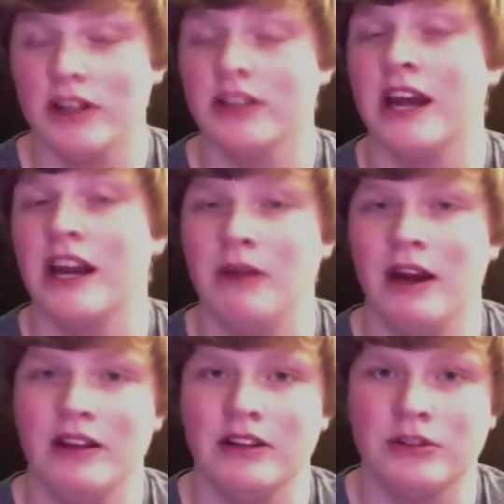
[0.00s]
on
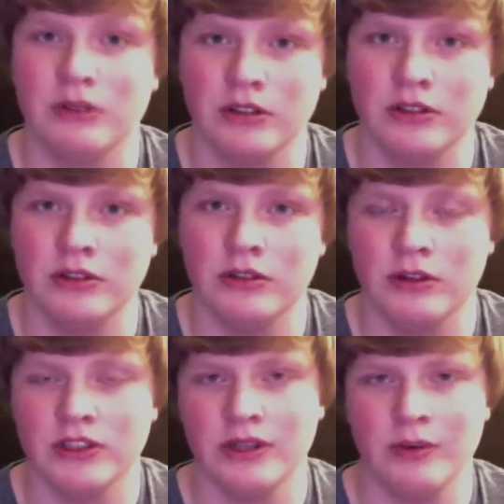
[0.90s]
dynamating the trunk soon
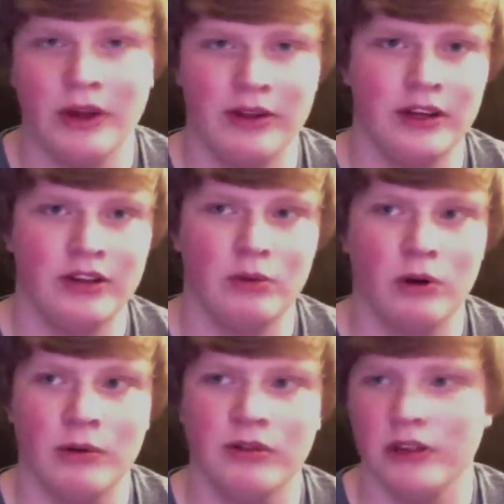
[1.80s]
once the weather gets
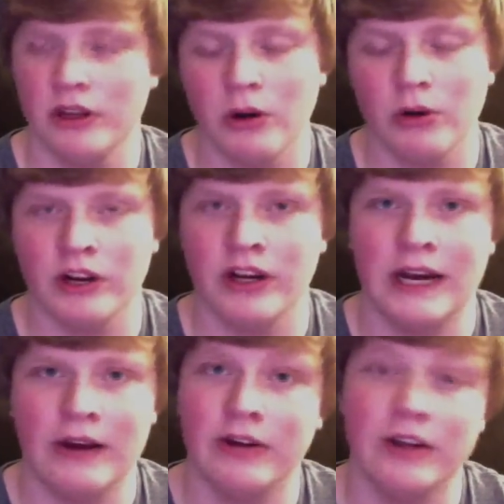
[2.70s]
warm. It's really cold right
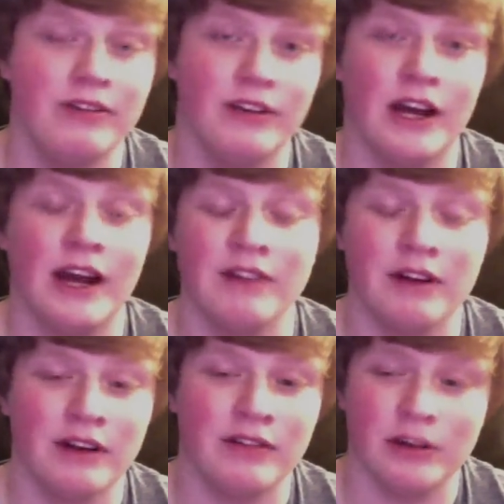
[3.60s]
now. I already even I've
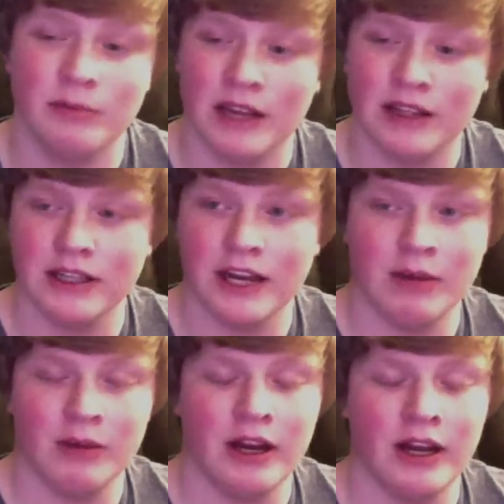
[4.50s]
I've already bought the
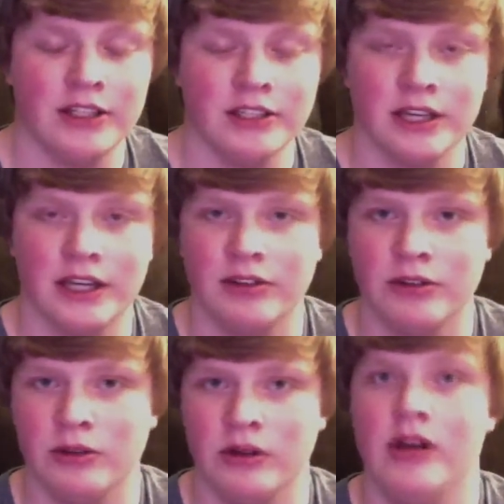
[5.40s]
dynamat. I just got
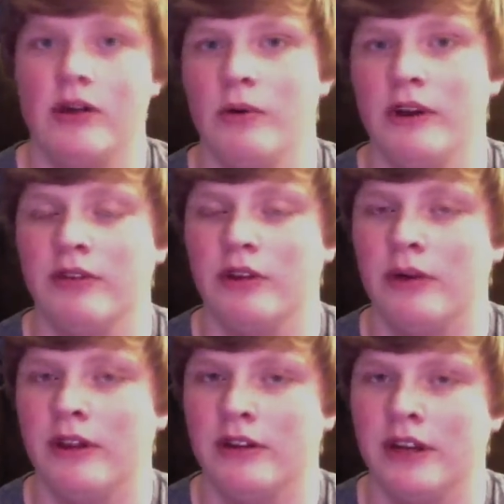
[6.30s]
to wait for the
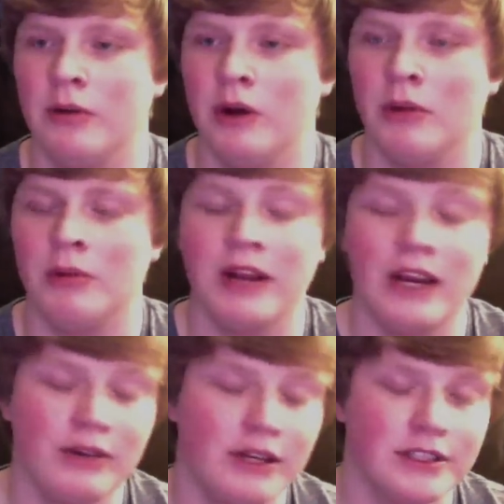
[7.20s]
weather to get warmer. But
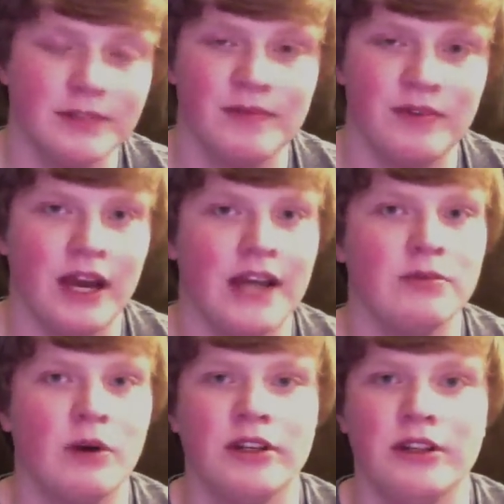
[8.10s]
anyways, if you guys
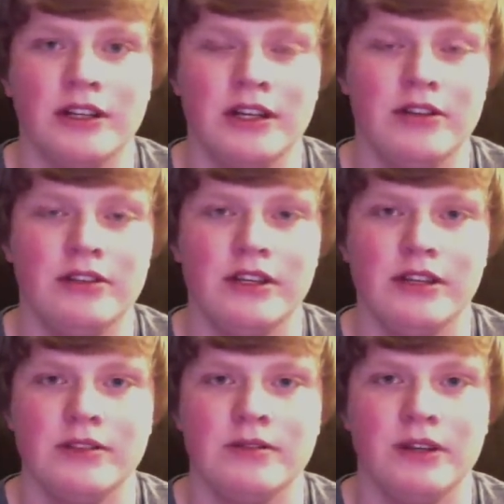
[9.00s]
want to continue
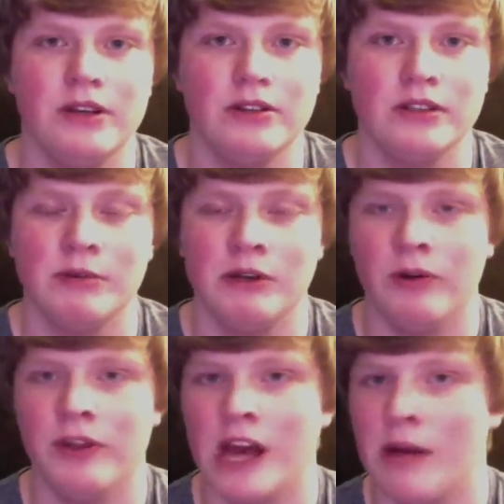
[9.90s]
seeing these videos, let me know
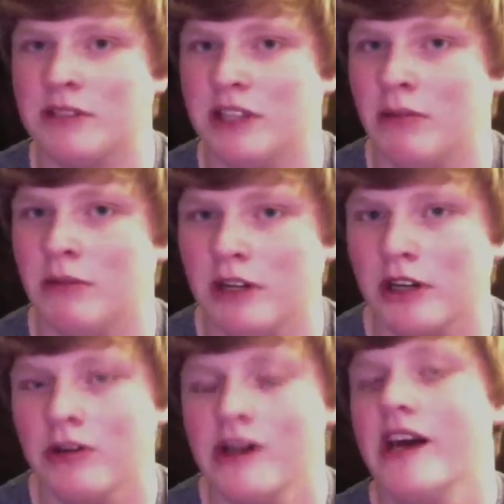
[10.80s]
in the comments down
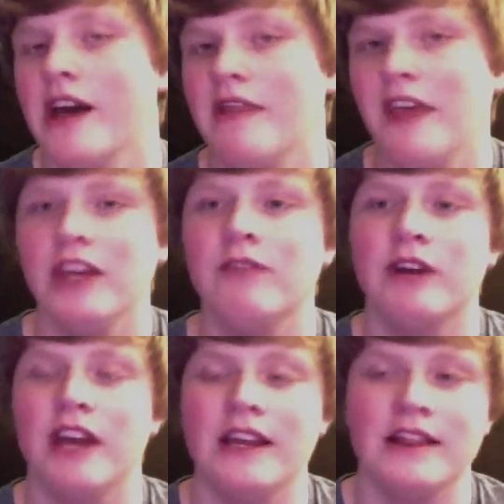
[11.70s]
below. Thank you
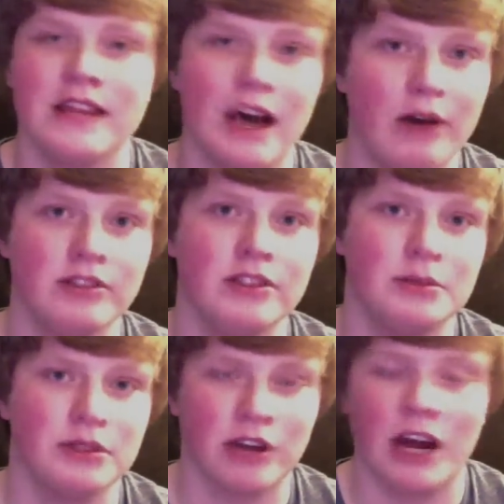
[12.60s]
for eight thousand
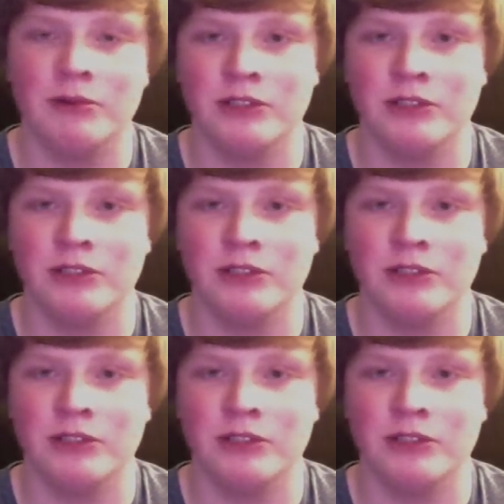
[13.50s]
subscribers